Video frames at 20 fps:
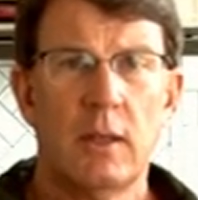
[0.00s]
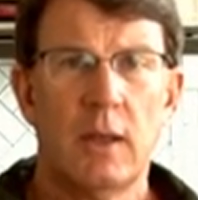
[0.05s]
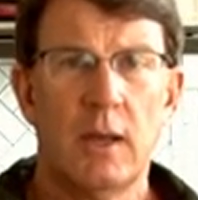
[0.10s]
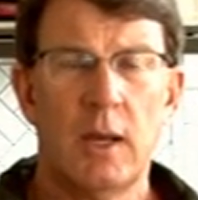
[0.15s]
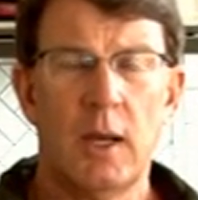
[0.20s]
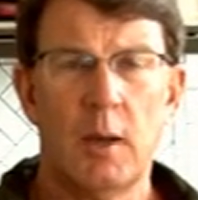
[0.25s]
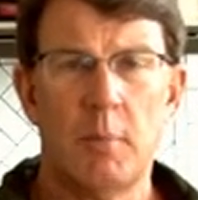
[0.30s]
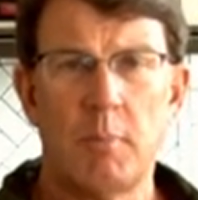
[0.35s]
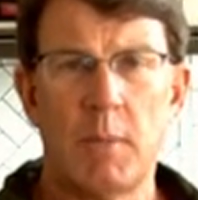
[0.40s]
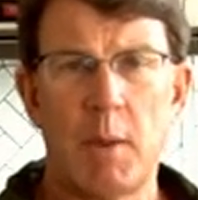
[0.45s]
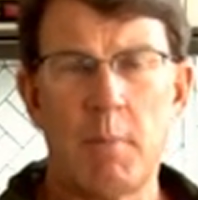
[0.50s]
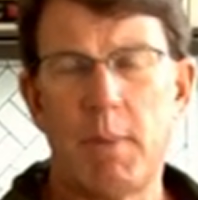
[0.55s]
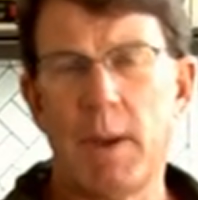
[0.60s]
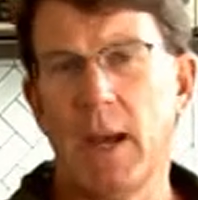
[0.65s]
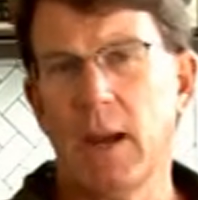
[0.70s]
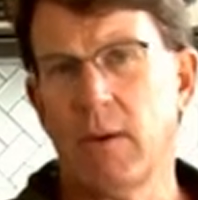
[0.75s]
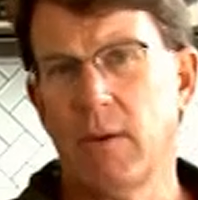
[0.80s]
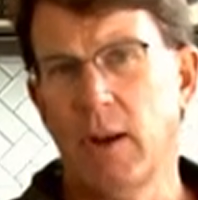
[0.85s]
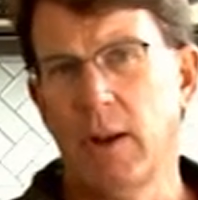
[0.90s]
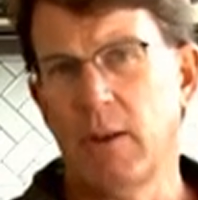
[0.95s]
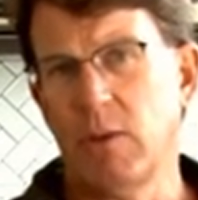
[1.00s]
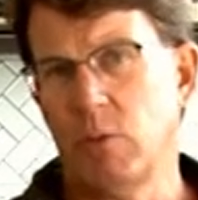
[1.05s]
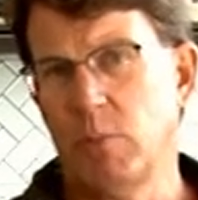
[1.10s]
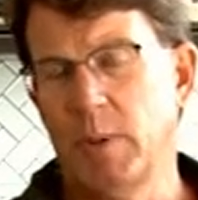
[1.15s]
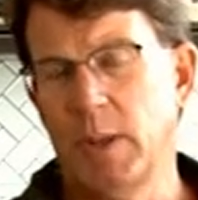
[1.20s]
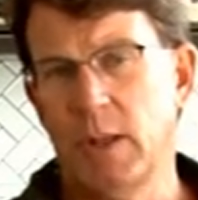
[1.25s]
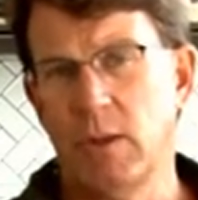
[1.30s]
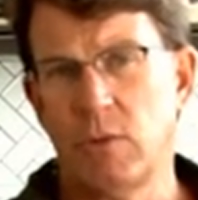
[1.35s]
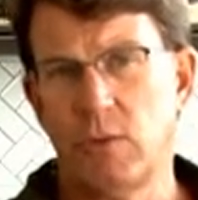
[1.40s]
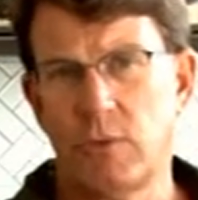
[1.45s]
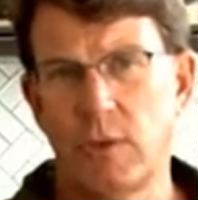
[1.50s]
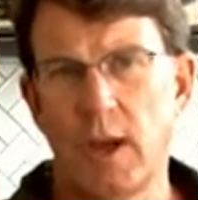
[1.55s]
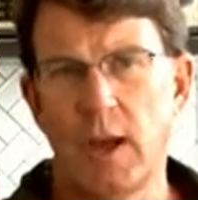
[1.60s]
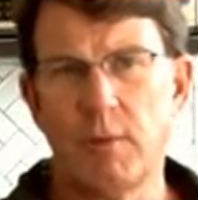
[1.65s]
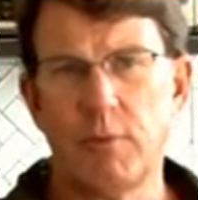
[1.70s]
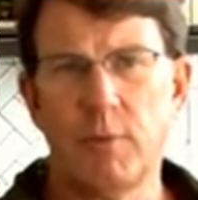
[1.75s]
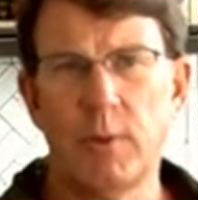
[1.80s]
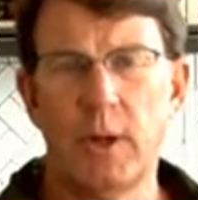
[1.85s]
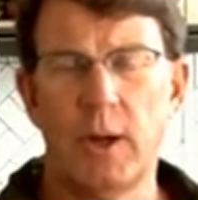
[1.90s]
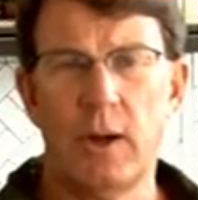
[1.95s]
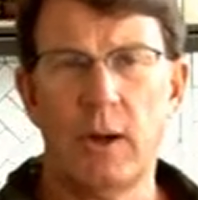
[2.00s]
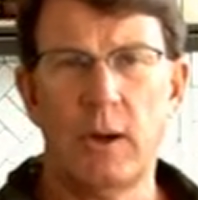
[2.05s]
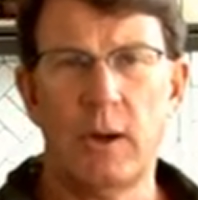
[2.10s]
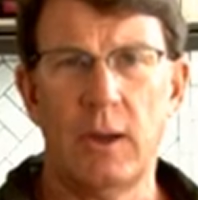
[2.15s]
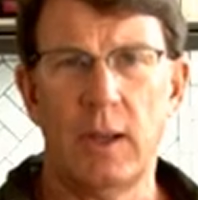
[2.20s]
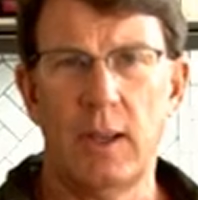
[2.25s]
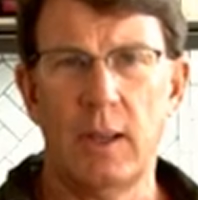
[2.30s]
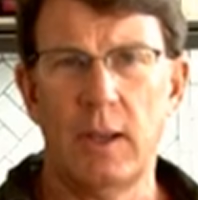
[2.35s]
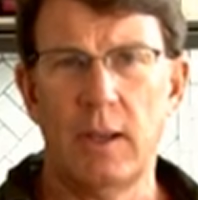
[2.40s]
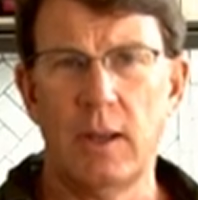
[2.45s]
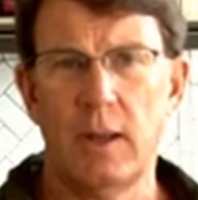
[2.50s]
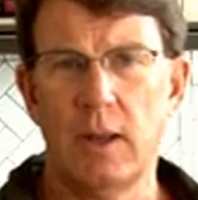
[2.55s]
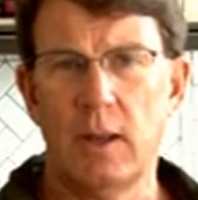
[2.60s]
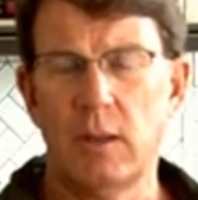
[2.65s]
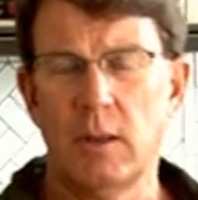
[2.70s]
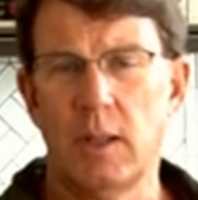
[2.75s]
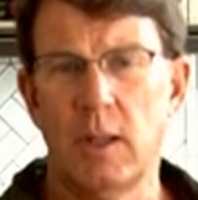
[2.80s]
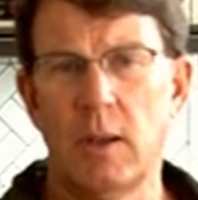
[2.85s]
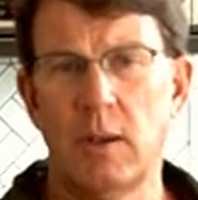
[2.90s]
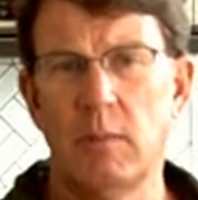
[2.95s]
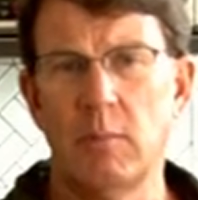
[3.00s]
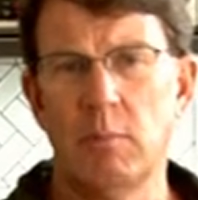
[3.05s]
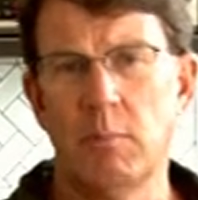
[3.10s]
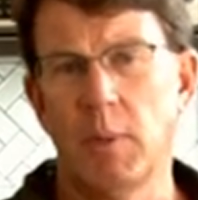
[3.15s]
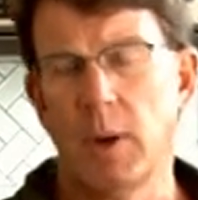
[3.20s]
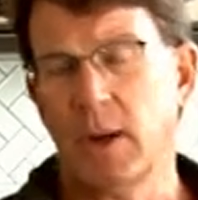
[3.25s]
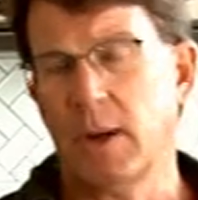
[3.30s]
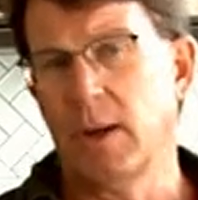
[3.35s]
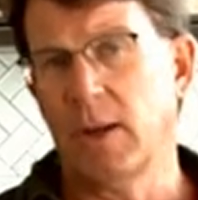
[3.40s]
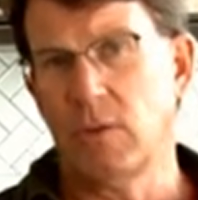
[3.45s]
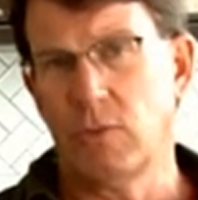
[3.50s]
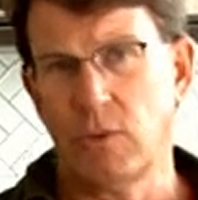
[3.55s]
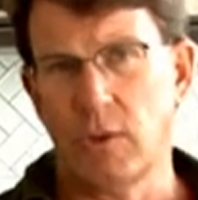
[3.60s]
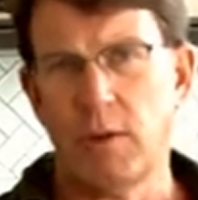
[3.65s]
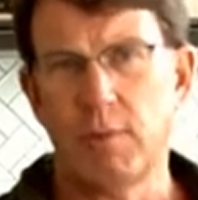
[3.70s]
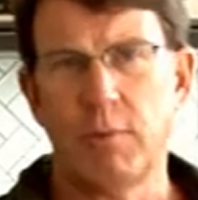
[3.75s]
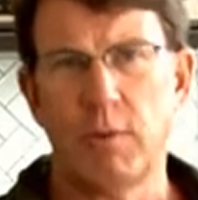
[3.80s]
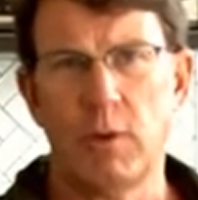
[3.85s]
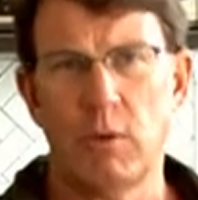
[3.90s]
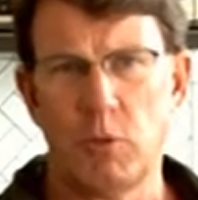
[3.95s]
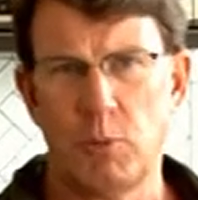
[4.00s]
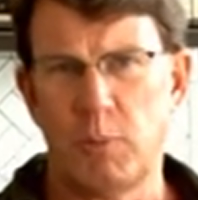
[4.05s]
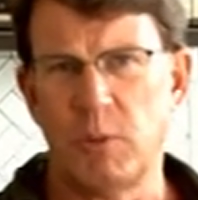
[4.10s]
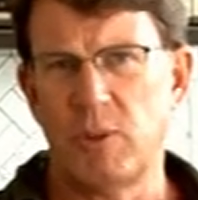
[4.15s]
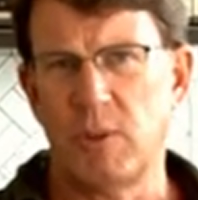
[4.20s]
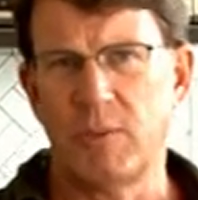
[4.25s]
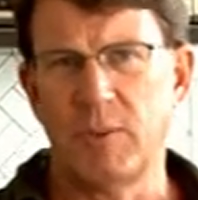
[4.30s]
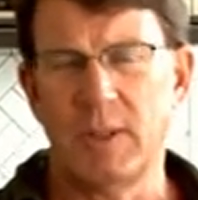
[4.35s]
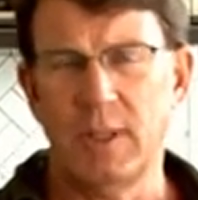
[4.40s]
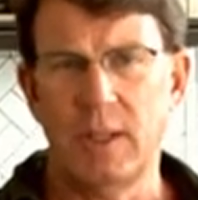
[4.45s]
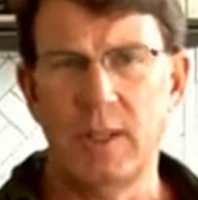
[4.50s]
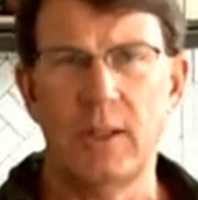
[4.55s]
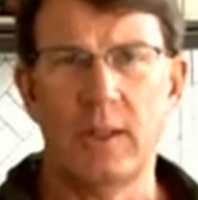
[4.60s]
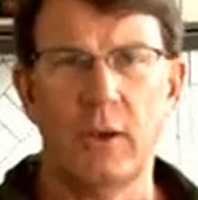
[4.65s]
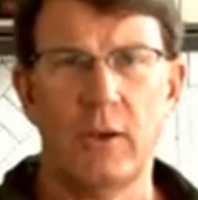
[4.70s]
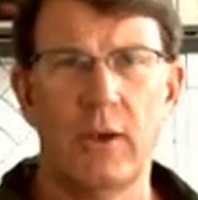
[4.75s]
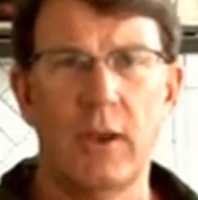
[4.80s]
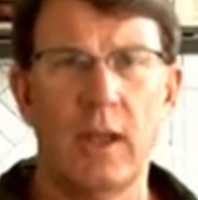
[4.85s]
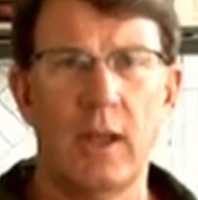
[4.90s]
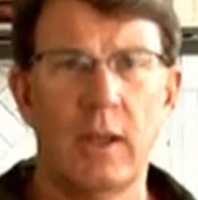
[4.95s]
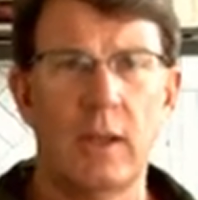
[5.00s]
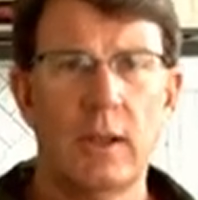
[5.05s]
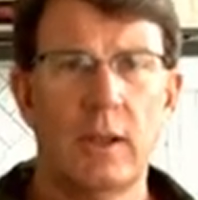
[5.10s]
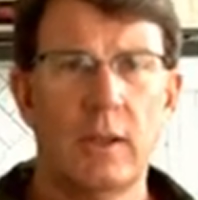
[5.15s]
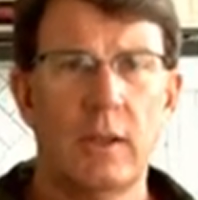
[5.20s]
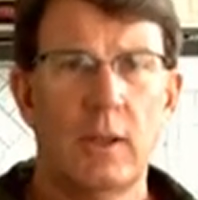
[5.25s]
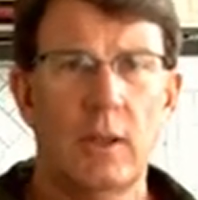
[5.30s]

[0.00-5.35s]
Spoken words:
My background has been in software and marketing software, specifically the internet.